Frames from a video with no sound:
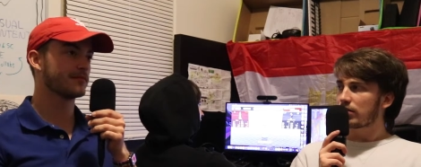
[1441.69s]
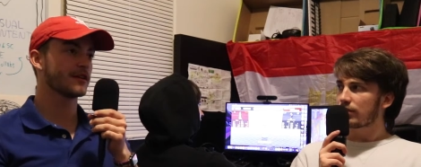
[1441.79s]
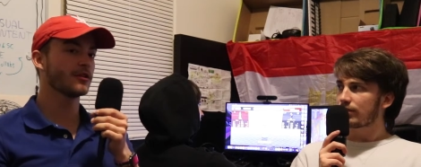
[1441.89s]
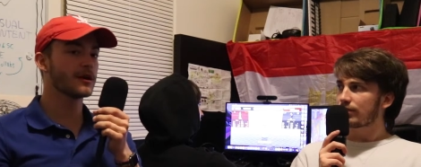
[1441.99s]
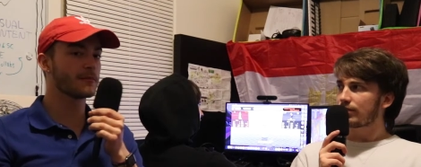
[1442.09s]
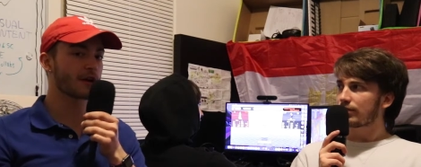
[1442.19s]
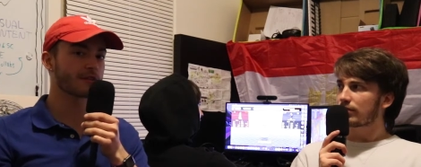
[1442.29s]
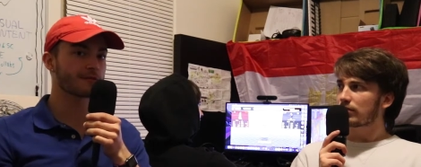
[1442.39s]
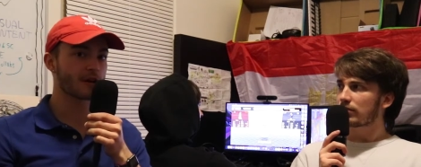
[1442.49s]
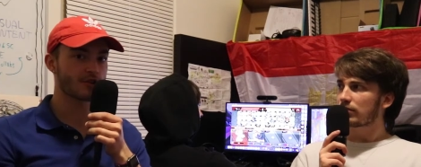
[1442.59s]
Speaker 1: it'll be a breath
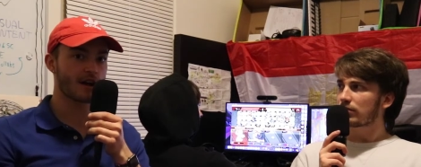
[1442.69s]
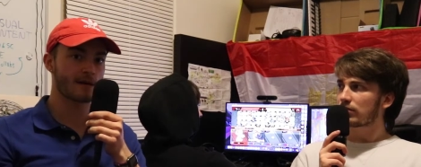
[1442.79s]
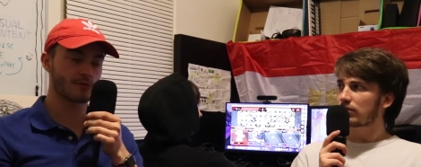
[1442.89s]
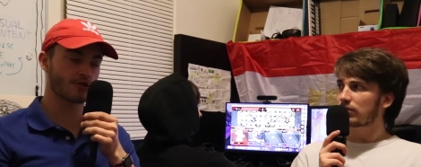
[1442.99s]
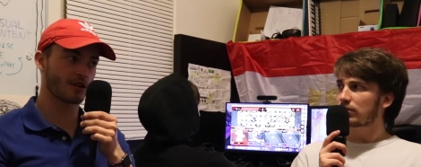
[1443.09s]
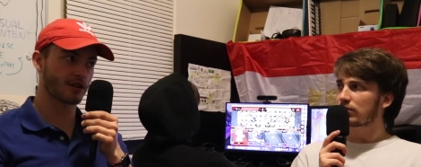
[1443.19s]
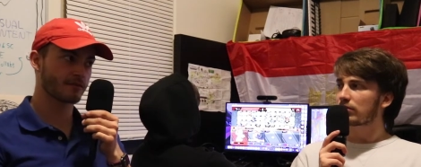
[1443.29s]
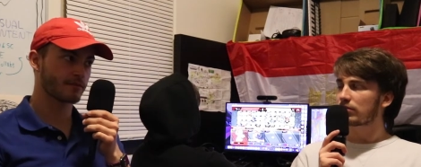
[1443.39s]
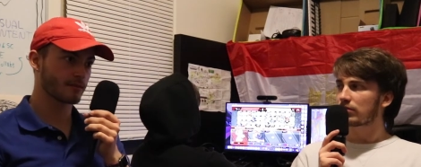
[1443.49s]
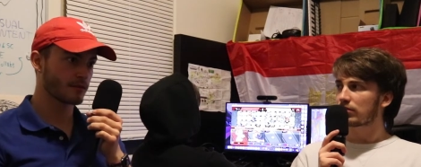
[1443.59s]
of fresh air, I'm sure.
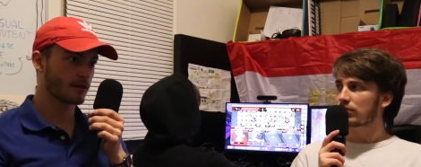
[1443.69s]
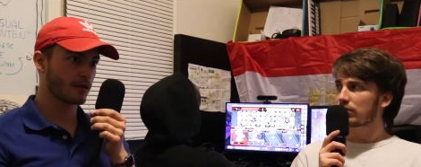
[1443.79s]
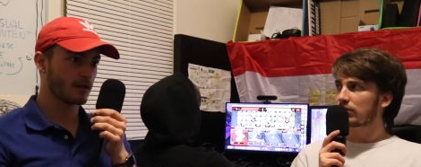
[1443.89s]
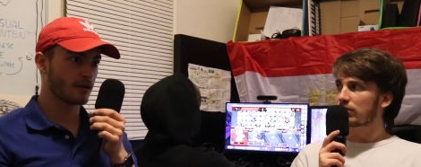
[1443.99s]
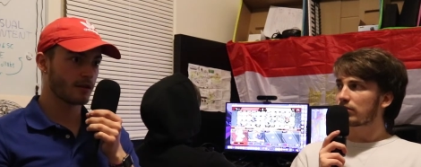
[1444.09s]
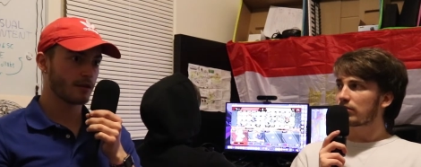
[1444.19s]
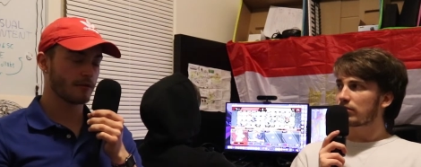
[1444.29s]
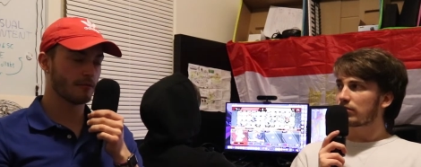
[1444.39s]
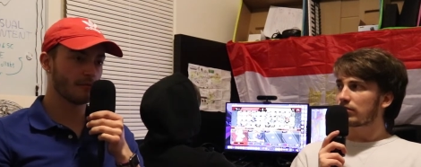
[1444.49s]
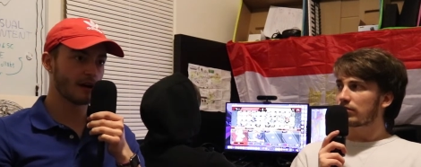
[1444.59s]
Mm-hmm.
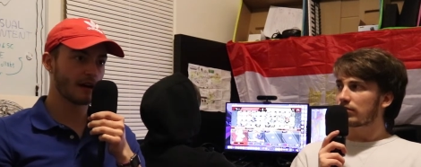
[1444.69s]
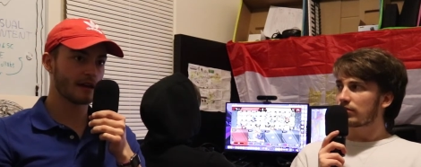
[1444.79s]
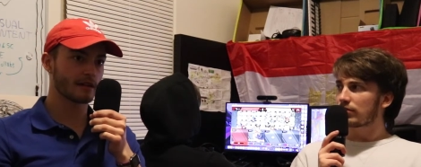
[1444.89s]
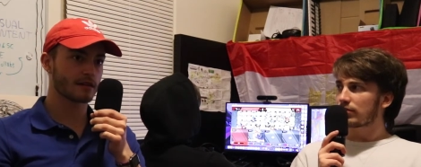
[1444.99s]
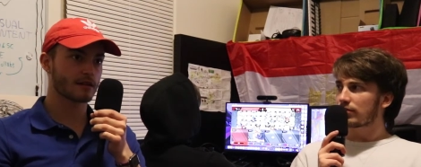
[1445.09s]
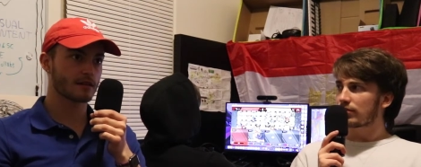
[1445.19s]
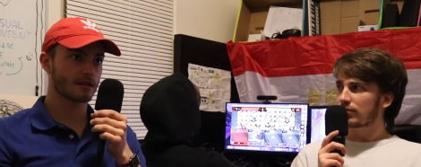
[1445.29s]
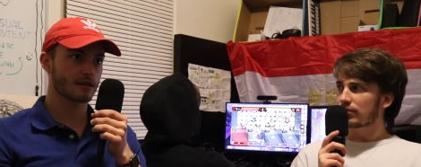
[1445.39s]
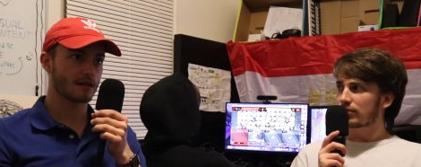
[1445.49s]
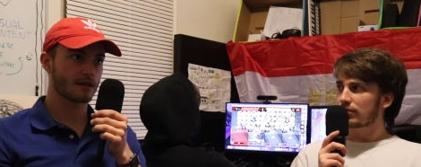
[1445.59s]
But
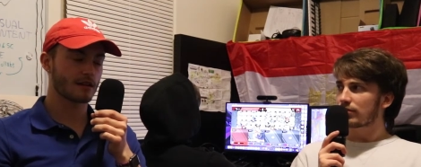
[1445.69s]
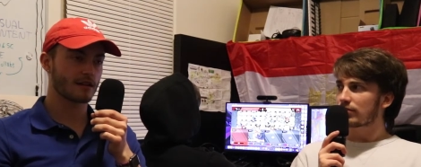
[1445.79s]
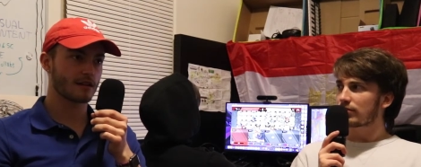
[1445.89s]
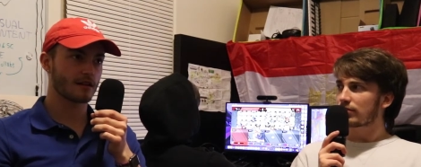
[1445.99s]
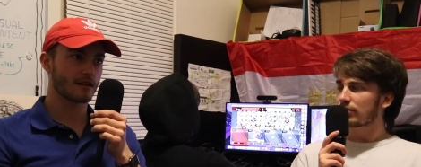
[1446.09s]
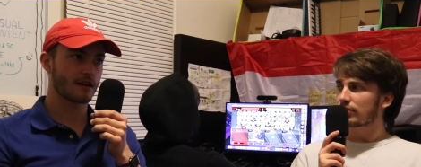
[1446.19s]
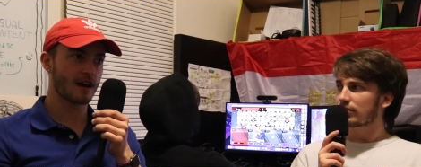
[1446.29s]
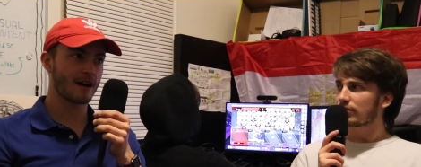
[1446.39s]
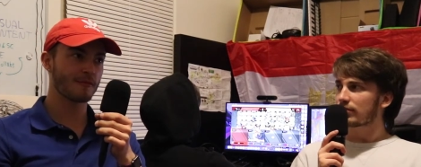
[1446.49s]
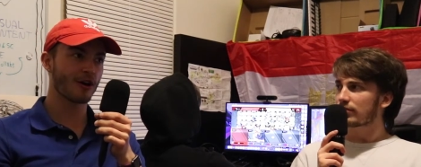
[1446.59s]

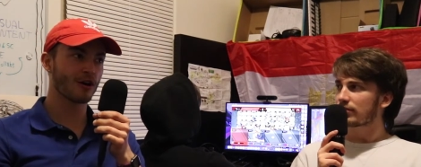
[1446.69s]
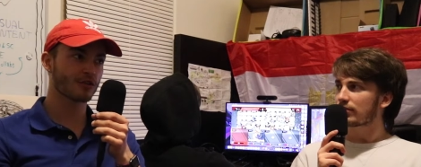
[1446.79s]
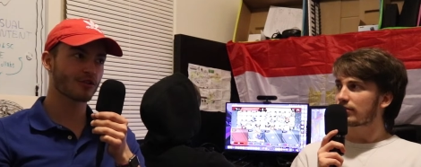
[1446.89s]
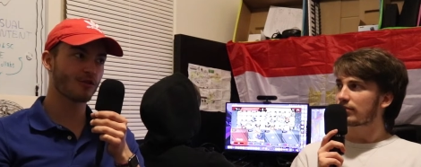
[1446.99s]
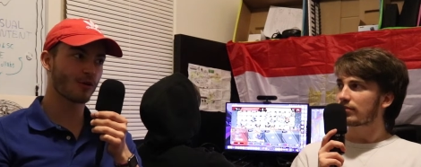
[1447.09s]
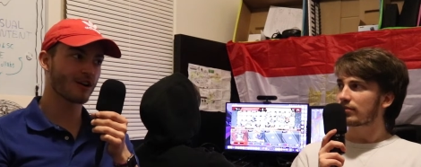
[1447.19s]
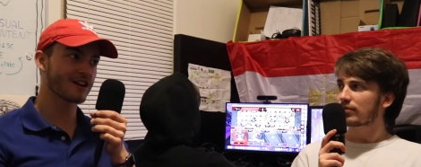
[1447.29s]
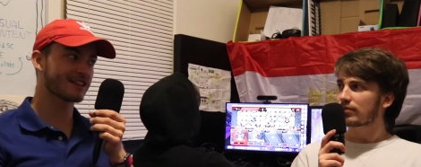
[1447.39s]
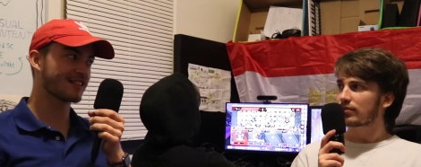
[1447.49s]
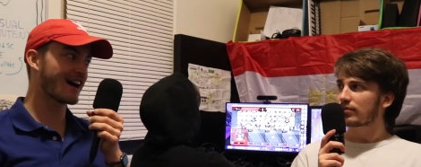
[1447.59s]
I'm also
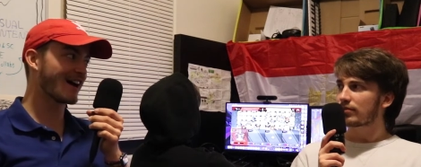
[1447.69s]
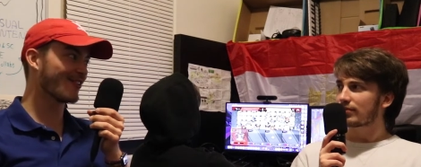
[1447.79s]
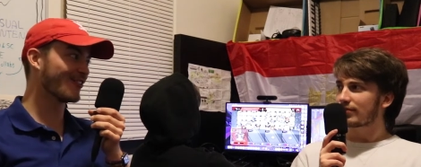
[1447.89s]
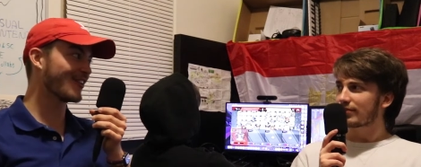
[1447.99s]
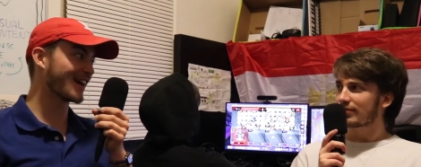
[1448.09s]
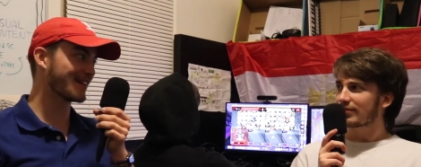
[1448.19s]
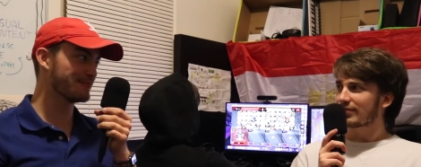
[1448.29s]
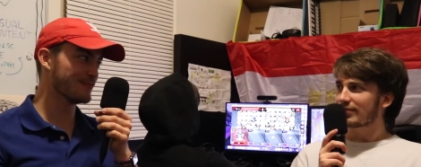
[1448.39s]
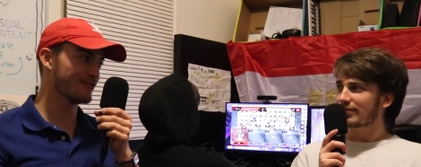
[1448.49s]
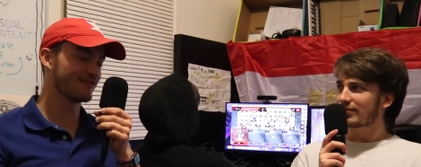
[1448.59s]
worried that when I
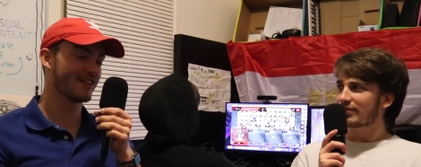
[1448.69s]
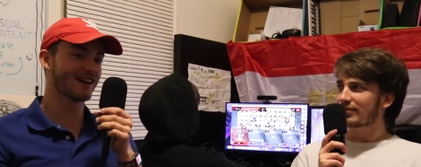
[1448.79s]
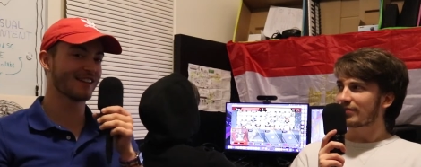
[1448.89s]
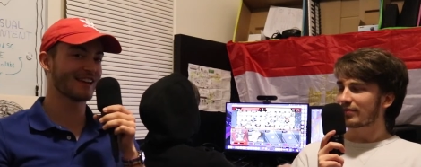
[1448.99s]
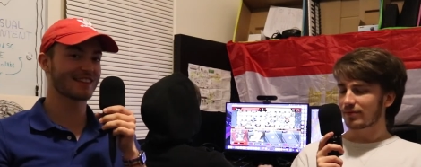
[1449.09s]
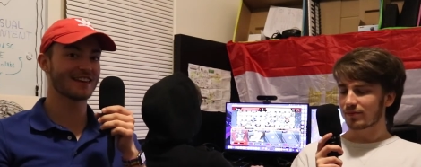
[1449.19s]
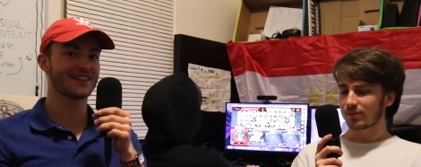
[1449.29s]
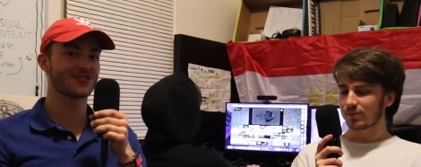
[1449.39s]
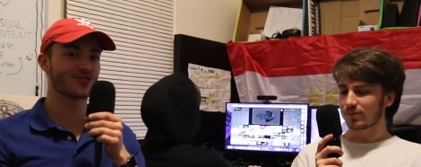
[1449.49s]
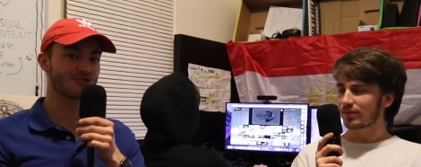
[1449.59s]
move there, like the
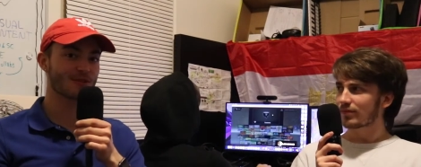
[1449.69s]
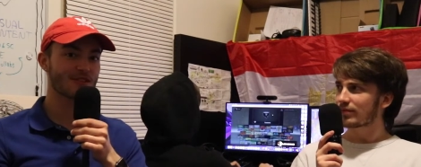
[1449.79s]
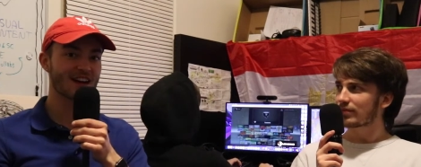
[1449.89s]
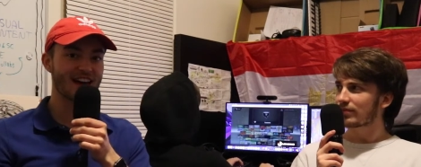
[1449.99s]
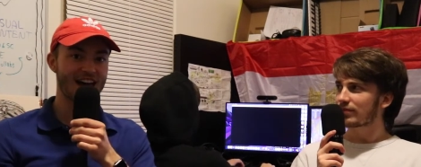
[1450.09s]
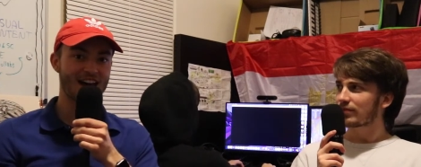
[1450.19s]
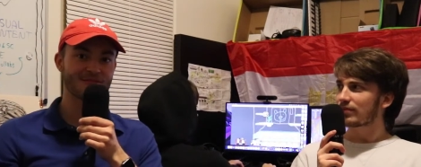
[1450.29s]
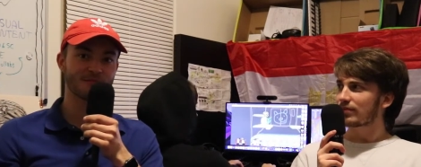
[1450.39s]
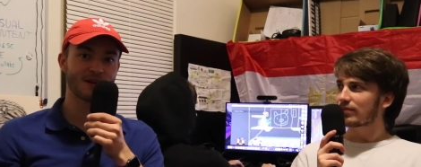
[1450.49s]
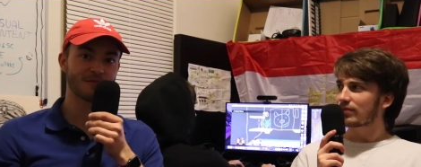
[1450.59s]
internship that I have
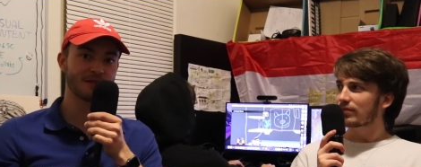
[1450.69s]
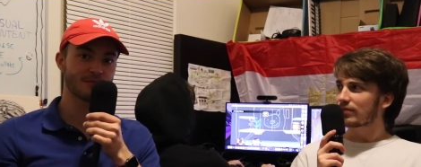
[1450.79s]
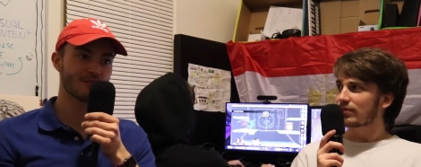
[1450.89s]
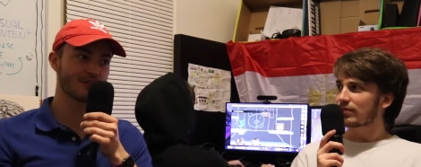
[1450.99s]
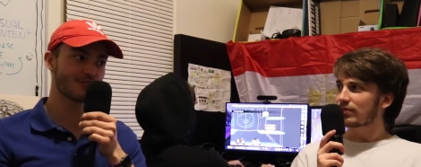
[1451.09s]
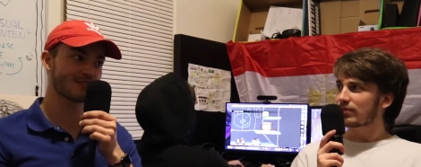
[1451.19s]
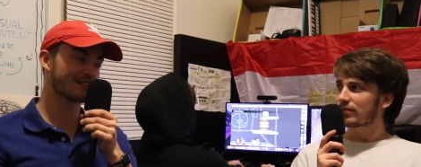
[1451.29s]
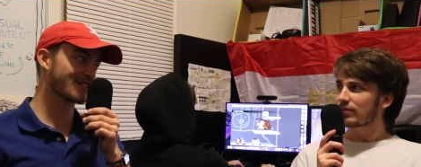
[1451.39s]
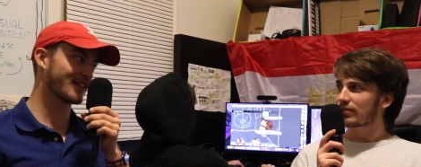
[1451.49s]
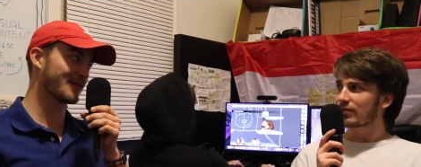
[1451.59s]
might be booty
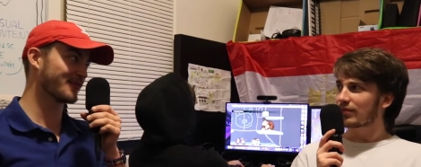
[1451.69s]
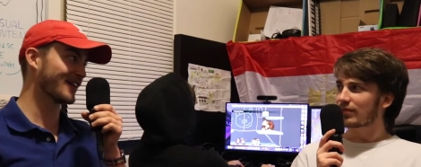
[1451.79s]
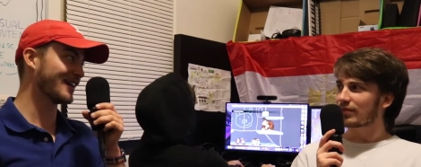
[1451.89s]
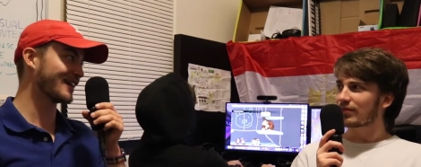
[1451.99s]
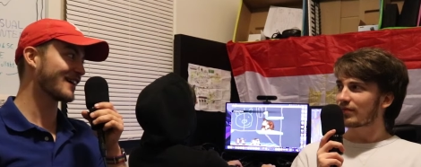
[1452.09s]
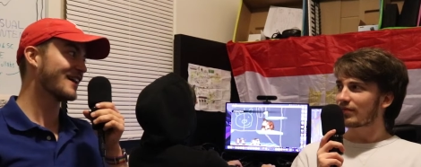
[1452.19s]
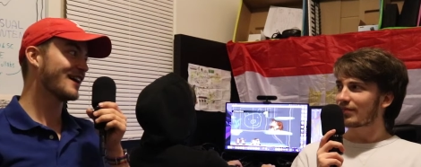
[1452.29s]
cheeks, and I'm mm-hmm. like.